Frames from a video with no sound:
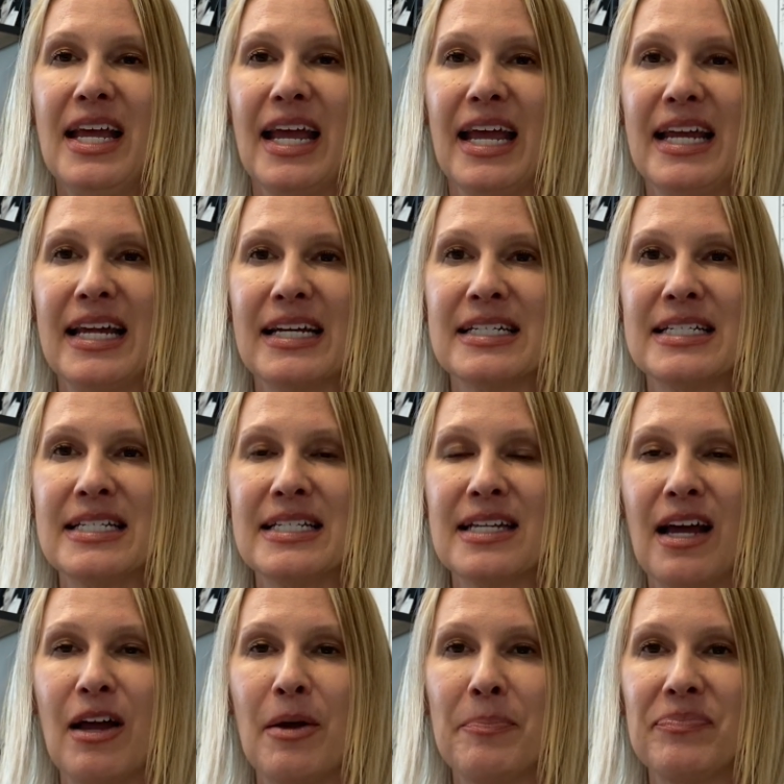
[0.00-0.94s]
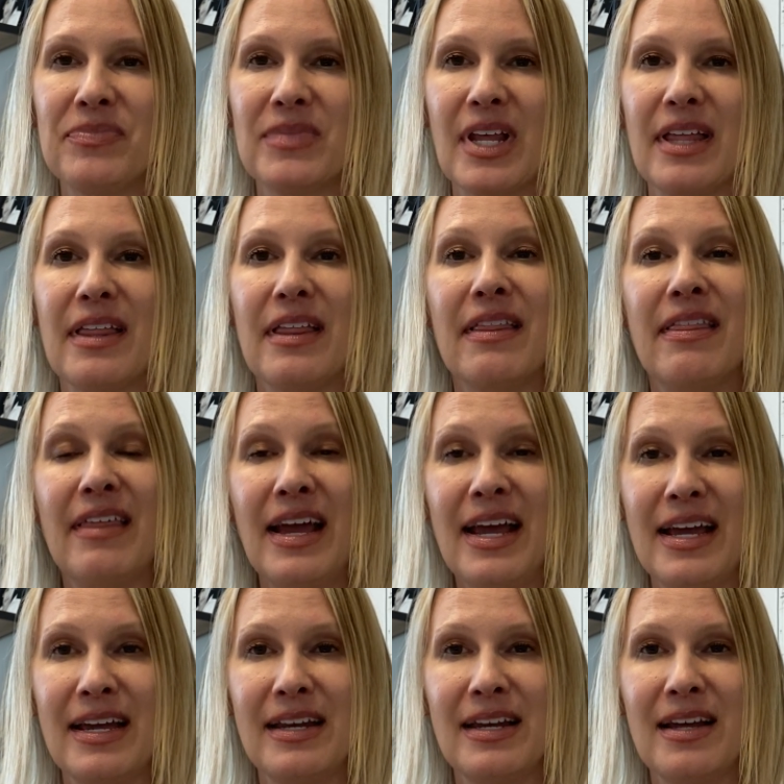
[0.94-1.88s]
And
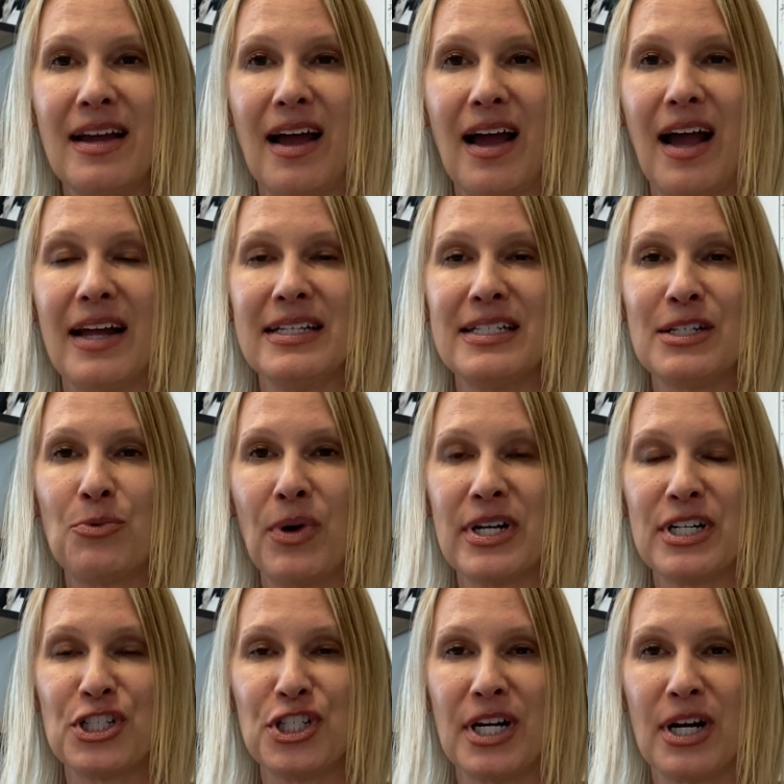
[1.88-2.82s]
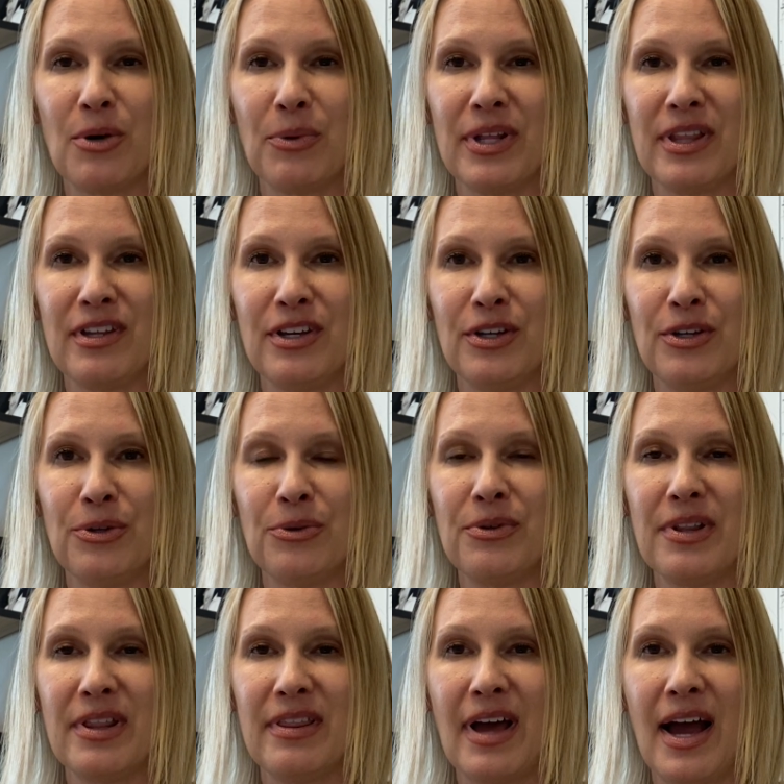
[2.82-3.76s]
then I did want to share with
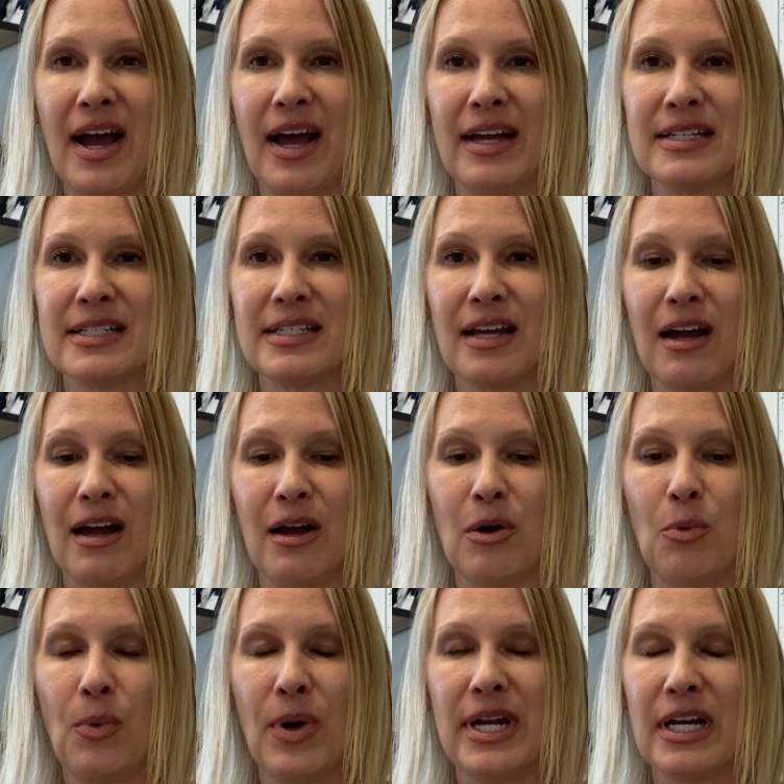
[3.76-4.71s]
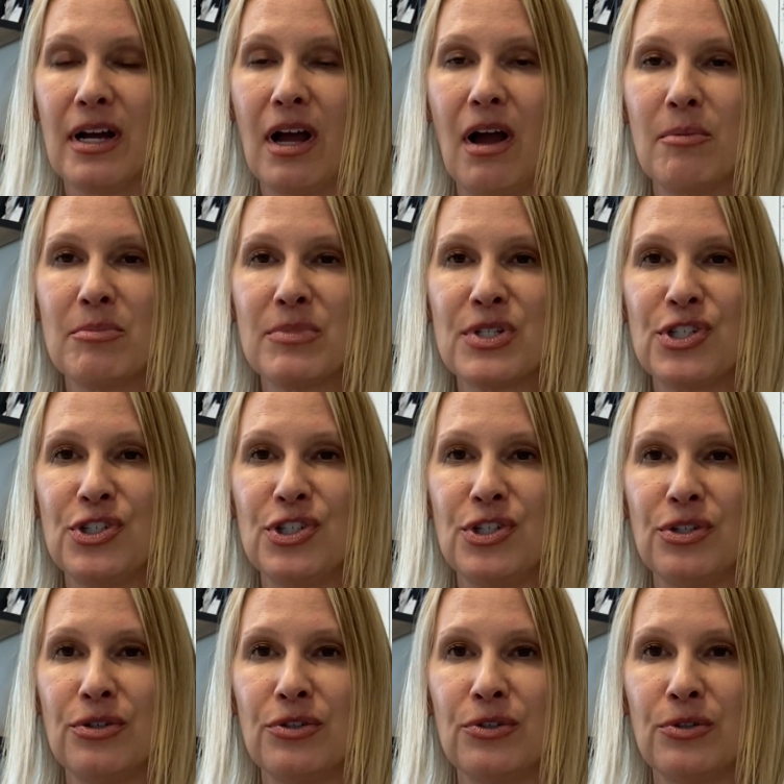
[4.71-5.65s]
you that when it comes
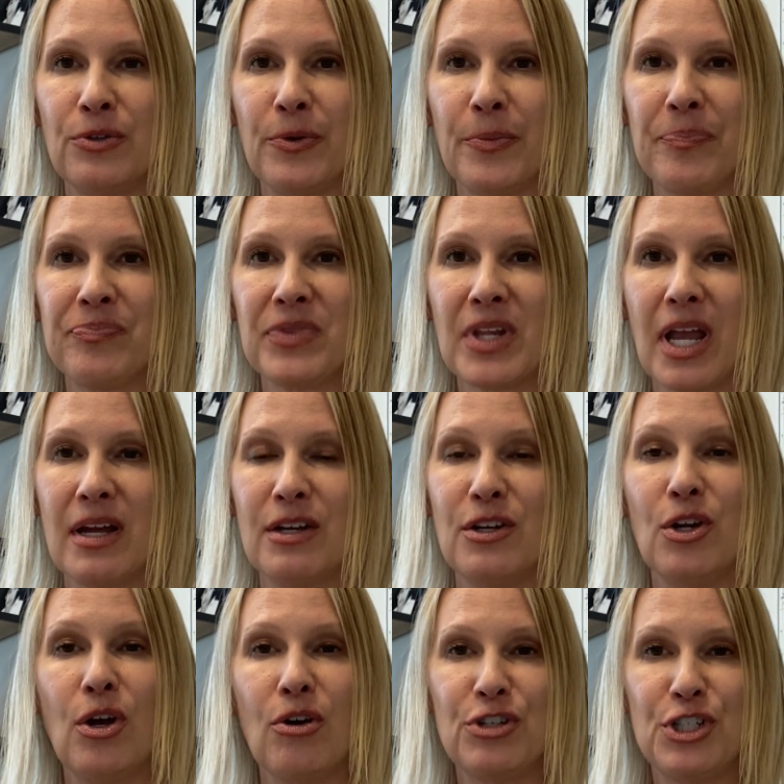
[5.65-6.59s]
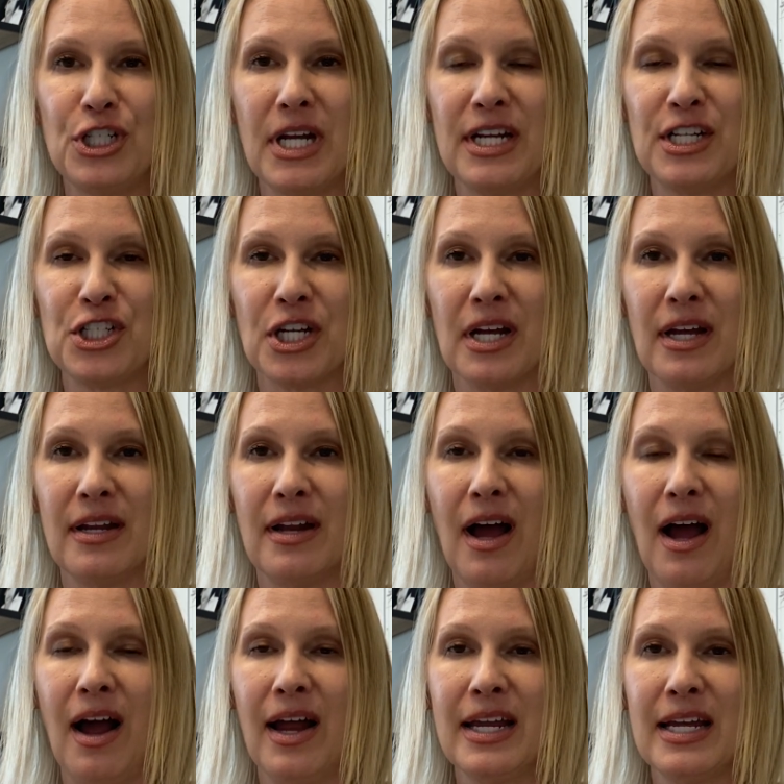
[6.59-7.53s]
to negotiation,
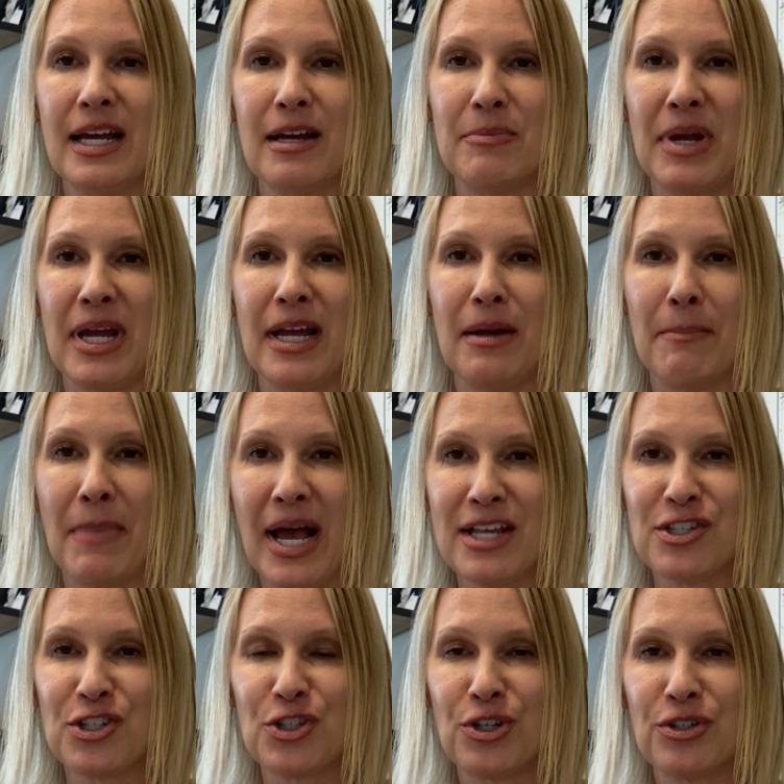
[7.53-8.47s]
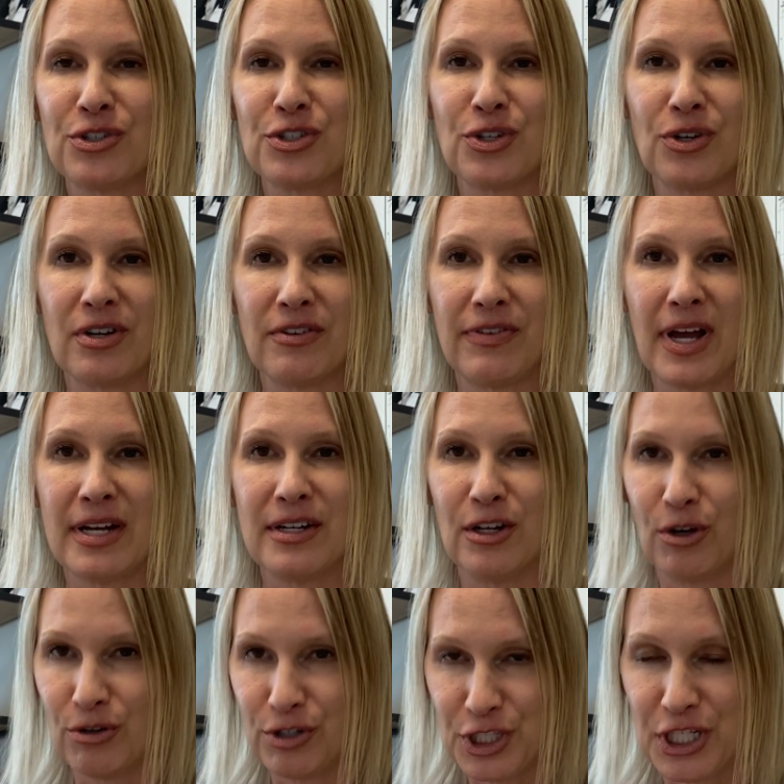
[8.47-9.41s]
I am a master certified
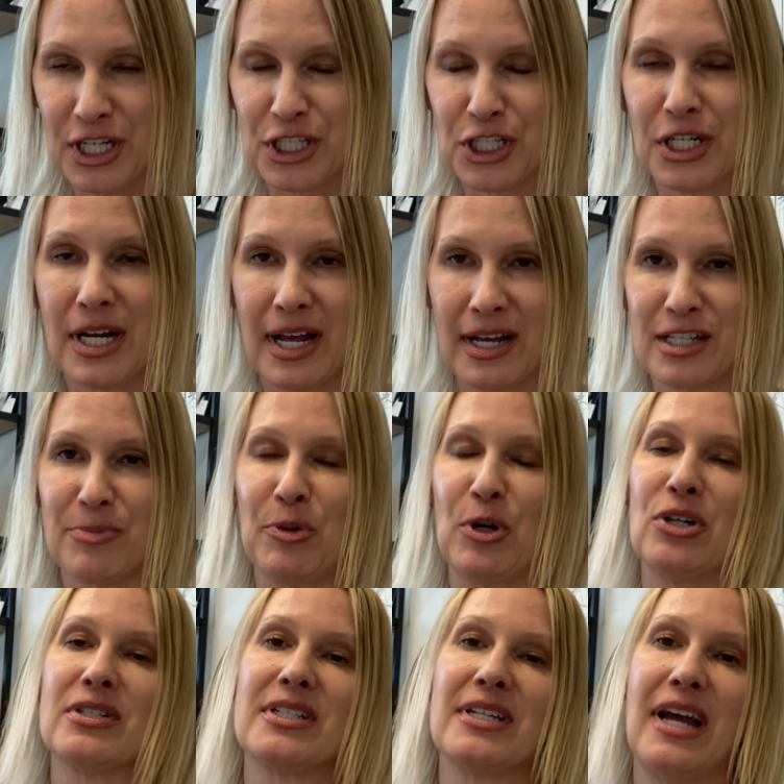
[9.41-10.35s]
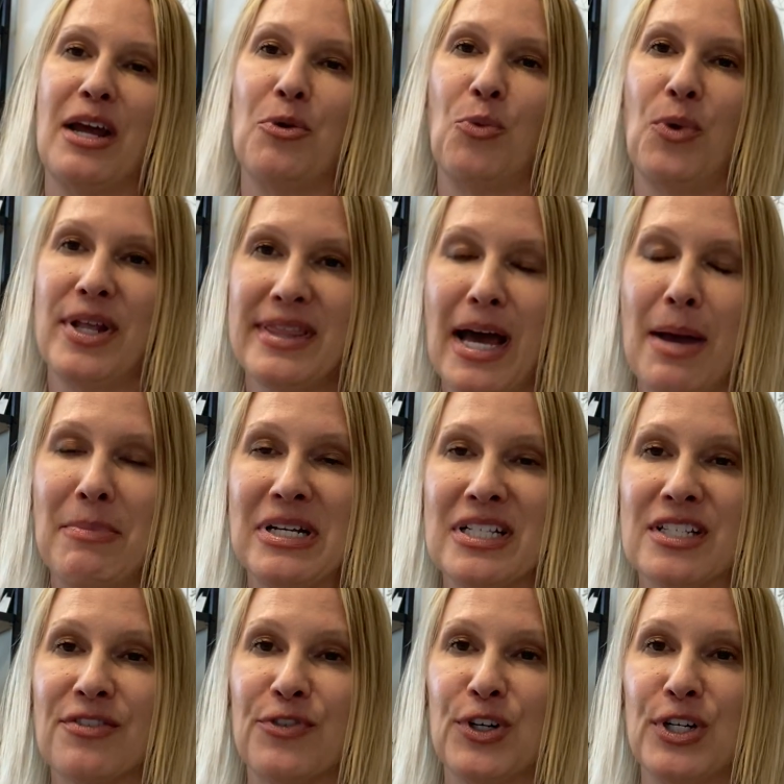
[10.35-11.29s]
negotiation expert. And what that
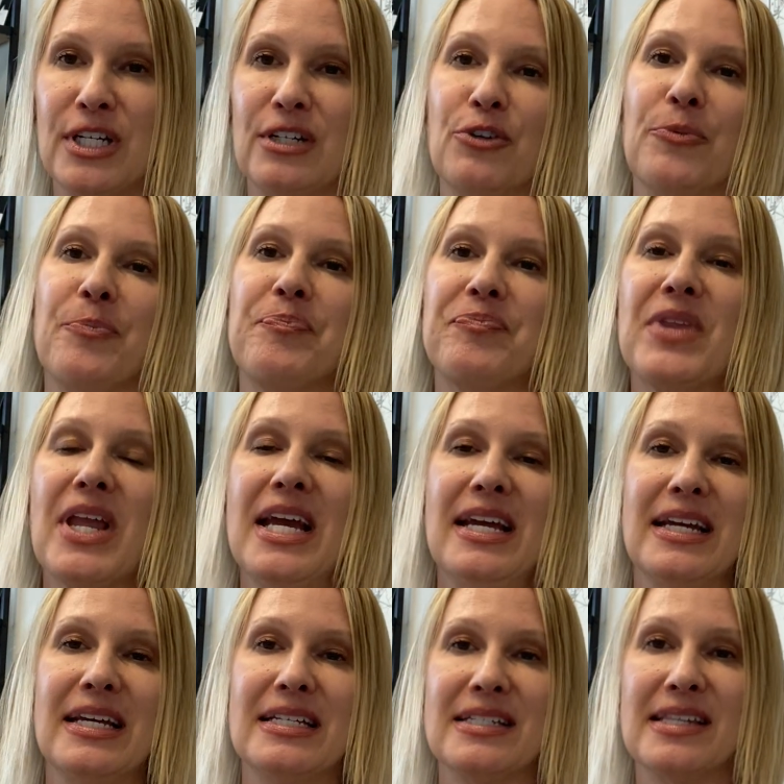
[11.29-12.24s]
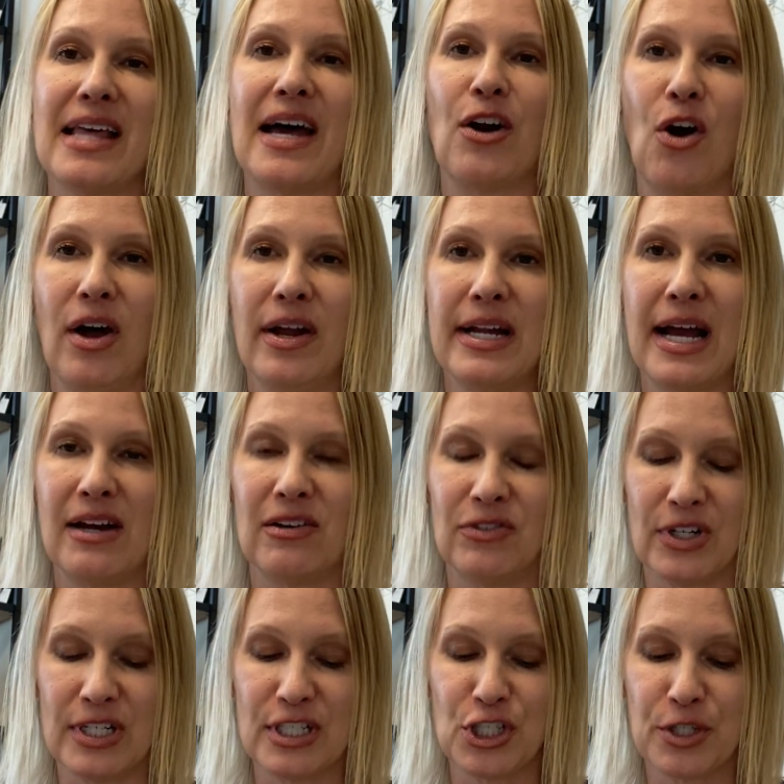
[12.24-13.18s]
means for you is that on
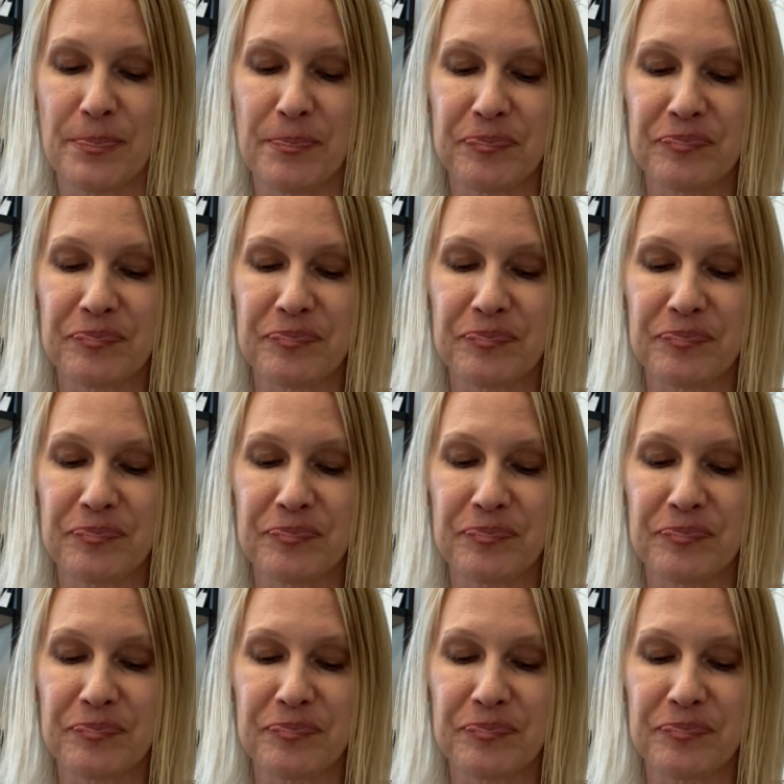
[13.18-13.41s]
average,